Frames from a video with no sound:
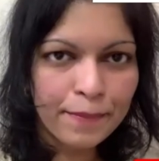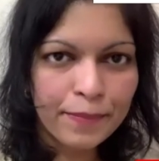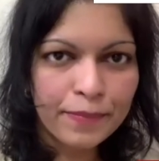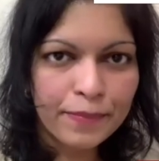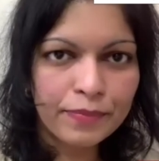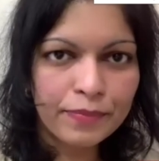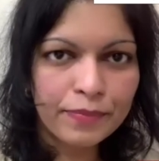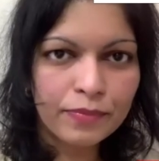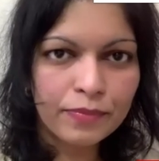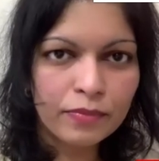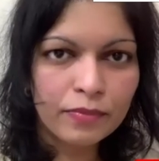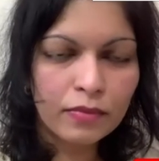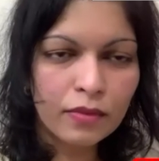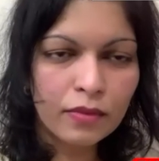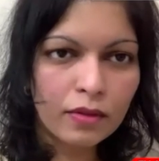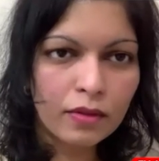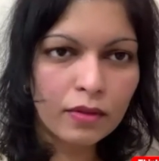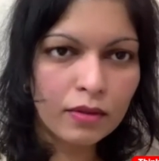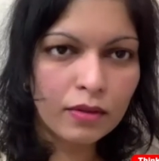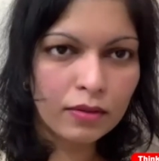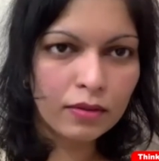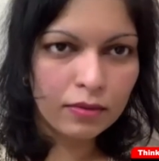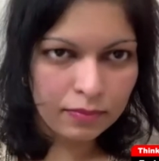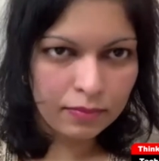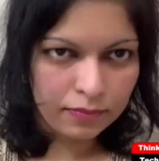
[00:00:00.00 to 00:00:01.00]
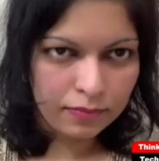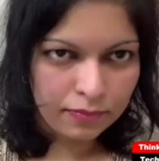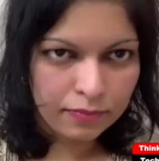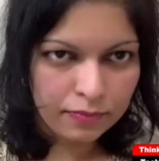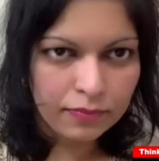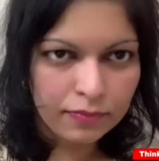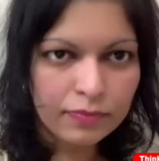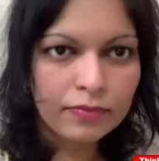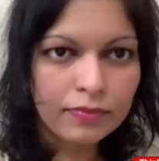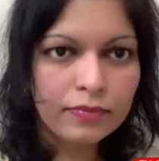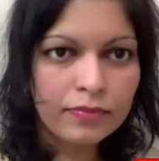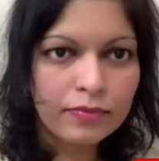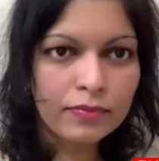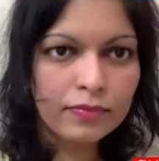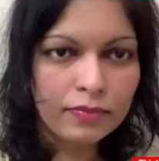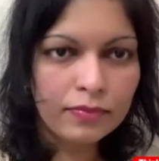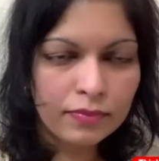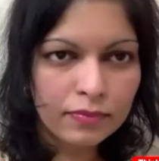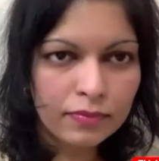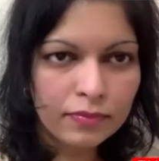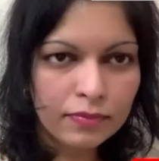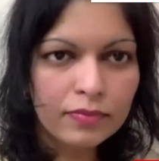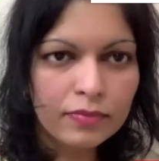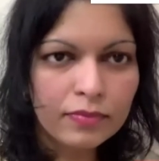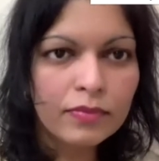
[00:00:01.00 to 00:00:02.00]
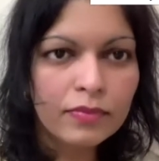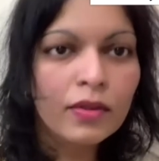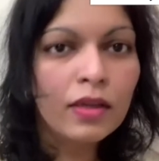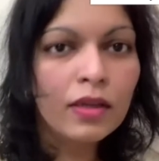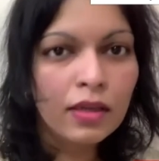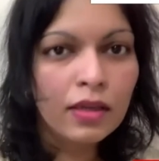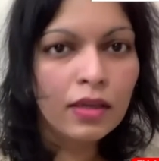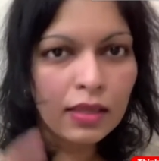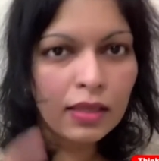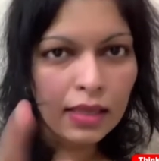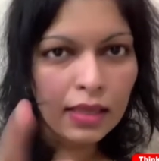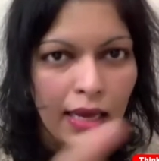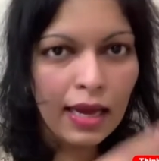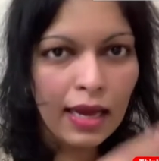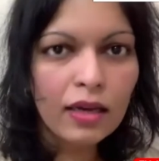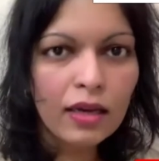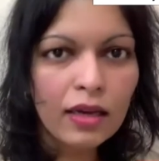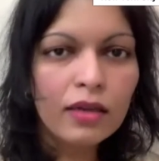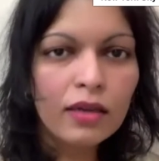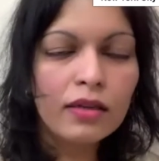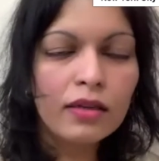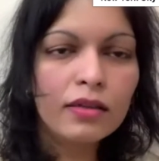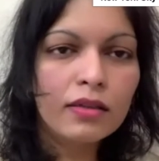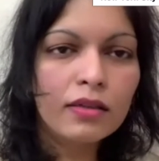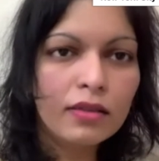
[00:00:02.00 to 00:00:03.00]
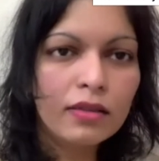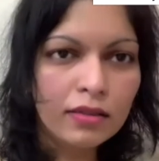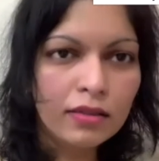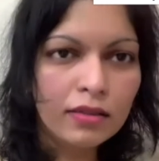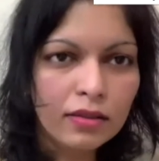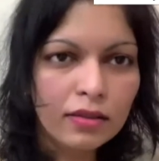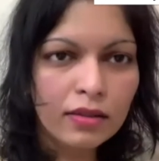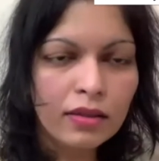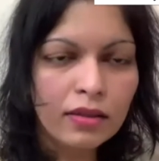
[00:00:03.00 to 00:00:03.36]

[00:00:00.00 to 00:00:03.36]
The person shown says nothing.